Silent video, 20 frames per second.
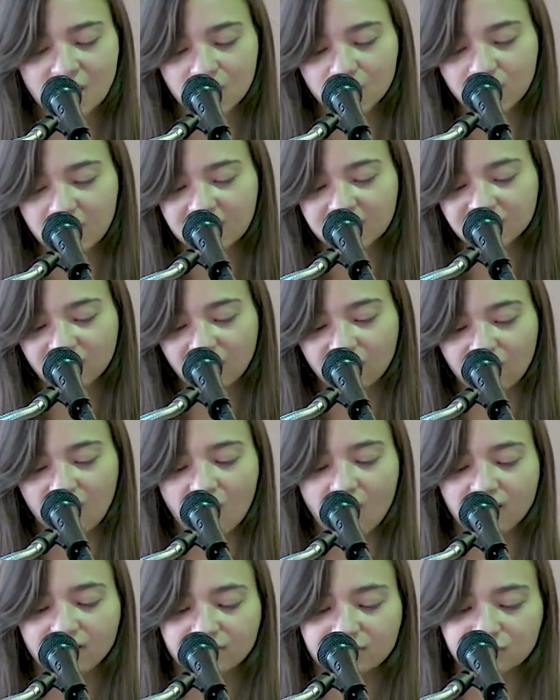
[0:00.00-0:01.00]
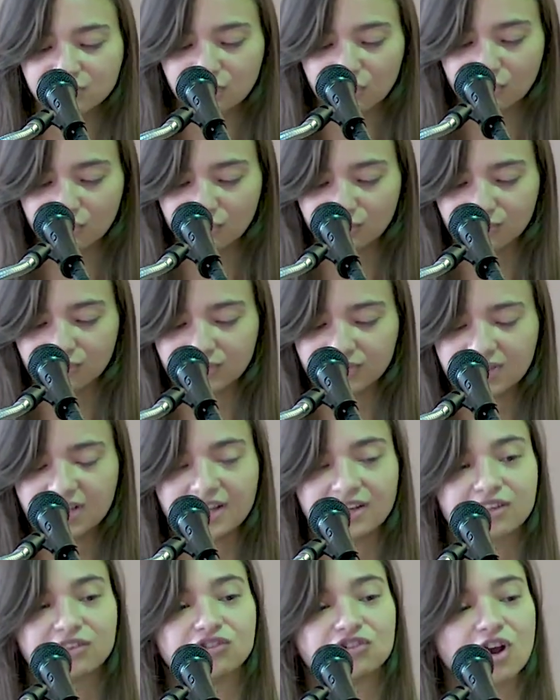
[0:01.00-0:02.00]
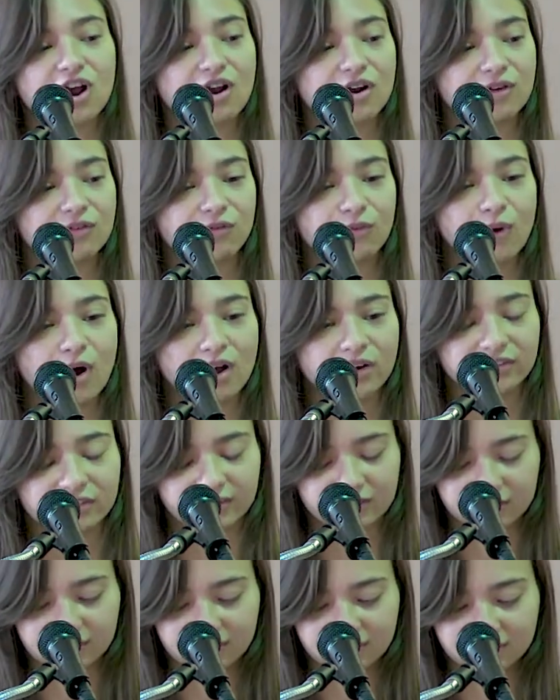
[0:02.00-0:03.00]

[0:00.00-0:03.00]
baked on hot stones and a jar of water.